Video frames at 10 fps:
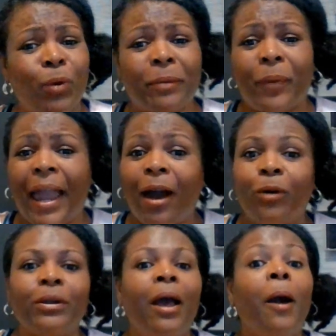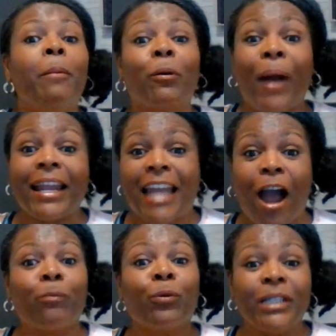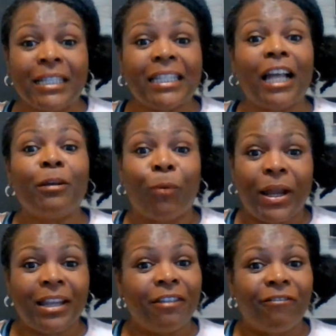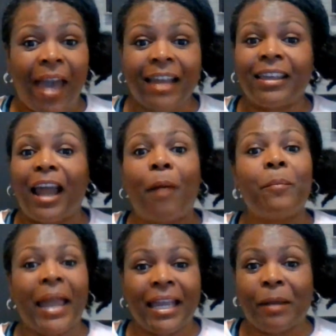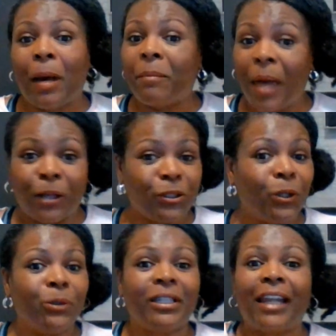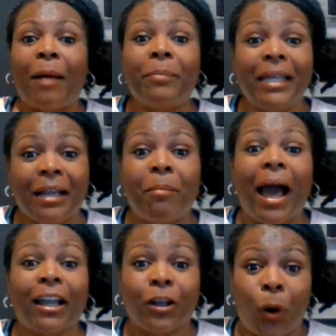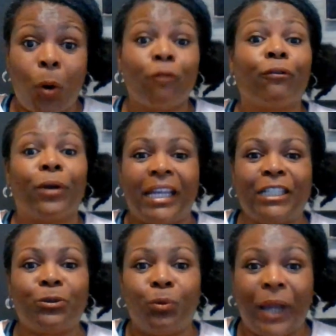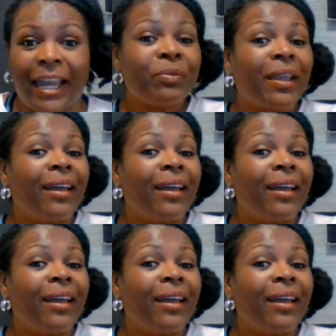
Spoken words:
1 pound, but right now I'm really celebrating the fact that I'm making my milestones and I'm meeting my goal for each week.